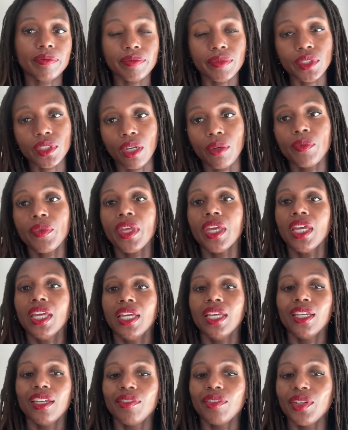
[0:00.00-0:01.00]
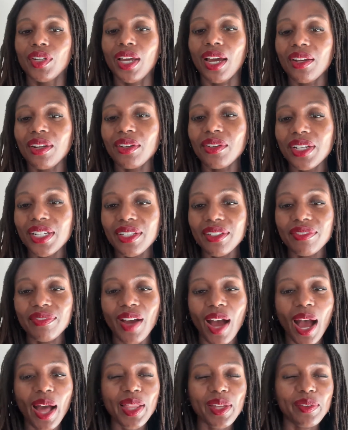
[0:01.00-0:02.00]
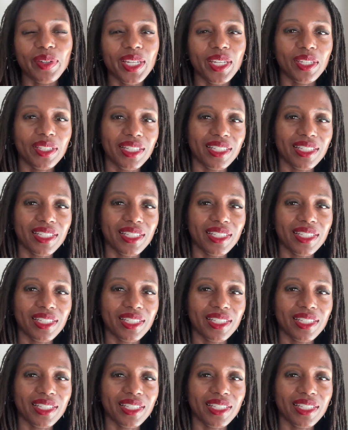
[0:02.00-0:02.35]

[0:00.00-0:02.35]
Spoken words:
So if you're not already following,